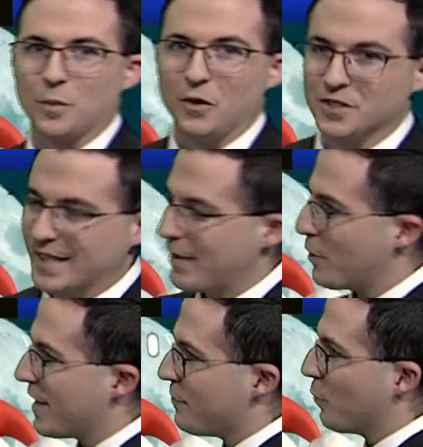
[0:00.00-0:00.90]
Pole and get
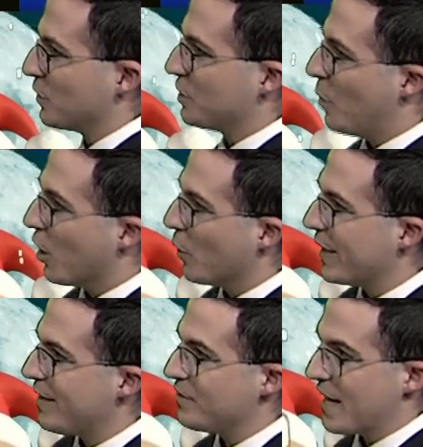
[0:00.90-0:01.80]
ready for tomorrow
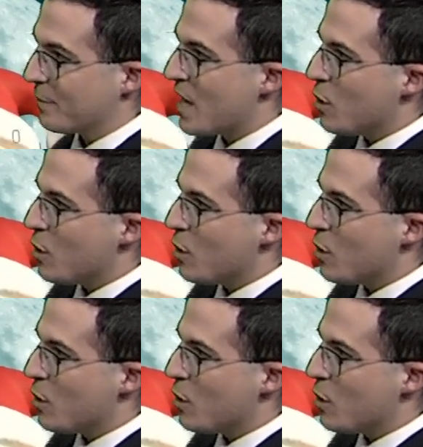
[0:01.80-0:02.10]
evening.